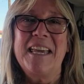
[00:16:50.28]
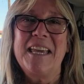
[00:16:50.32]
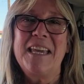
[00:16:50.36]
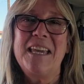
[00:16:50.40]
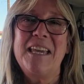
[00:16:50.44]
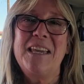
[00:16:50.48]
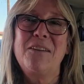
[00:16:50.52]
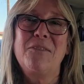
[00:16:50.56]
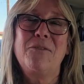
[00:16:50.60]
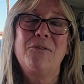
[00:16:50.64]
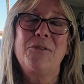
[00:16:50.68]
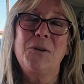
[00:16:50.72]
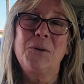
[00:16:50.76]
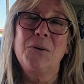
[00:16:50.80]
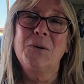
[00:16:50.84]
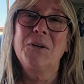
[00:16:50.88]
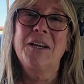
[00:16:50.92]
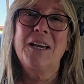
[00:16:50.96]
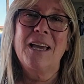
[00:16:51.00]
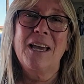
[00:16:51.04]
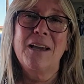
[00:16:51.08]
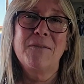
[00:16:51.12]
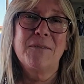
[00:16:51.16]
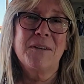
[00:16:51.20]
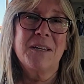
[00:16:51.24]
If you
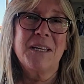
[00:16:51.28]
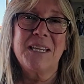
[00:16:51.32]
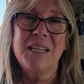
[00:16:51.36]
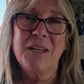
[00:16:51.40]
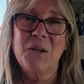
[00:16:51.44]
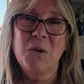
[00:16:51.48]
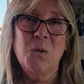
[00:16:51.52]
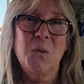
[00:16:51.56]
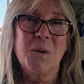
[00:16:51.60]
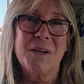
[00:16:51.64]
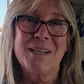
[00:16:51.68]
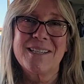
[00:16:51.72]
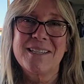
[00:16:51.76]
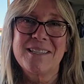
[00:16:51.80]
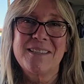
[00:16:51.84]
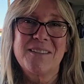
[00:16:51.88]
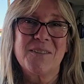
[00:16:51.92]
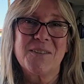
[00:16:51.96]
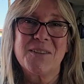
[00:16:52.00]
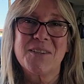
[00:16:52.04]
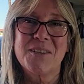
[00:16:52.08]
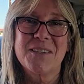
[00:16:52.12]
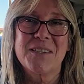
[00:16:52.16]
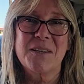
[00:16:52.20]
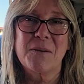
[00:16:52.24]
have any
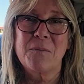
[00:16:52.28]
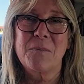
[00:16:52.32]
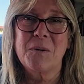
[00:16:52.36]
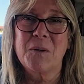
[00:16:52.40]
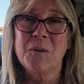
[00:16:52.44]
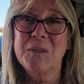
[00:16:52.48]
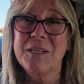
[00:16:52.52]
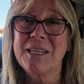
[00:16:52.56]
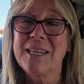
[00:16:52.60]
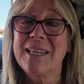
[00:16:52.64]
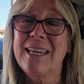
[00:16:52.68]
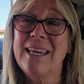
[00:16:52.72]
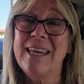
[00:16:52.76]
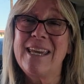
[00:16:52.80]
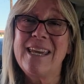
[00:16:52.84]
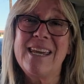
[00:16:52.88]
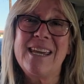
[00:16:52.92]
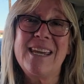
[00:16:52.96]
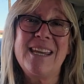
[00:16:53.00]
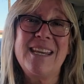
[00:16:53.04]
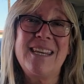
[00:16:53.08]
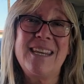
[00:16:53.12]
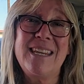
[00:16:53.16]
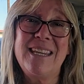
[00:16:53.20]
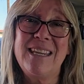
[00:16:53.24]
questions about
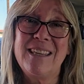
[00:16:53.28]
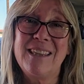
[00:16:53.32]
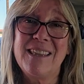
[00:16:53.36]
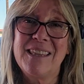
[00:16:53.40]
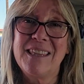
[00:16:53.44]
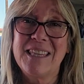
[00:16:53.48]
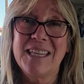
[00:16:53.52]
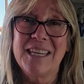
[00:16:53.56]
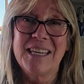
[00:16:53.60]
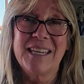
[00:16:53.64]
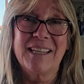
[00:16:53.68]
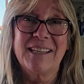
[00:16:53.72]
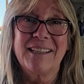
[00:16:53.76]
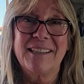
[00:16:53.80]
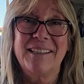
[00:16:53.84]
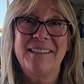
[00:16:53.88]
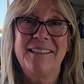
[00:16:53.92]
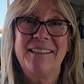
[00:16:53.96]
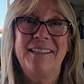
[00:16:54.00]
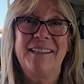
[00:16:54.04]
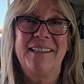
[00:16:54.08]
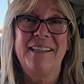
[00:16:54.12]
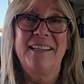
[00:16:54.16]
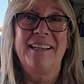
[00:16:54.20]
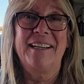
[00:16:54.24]
anything
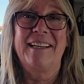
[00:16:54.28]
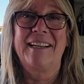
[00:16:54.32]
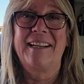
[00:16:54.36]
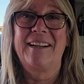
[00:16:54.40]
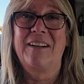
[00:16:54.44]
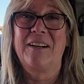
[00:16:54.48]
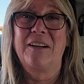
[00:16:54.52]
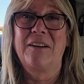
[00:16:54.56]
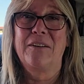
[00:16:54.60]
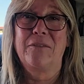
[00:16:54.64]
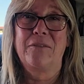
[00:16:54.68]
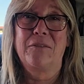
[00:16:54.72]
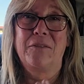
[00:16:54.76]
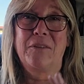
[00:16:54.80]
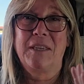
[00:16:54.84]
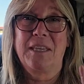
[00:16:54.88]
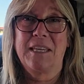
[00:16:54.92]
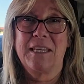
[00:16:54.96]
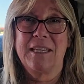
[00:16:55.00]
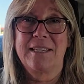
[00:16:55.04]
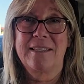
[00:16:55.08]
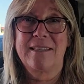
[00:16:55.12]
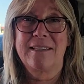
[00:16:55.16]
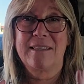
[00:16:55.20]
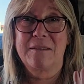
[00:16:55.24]
of
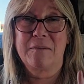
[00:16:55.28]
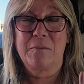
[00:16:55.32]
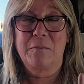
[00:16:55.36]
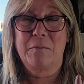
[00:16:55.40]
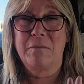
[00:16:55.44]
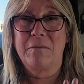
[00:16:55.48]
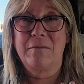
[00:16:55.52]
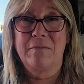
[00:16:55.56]
this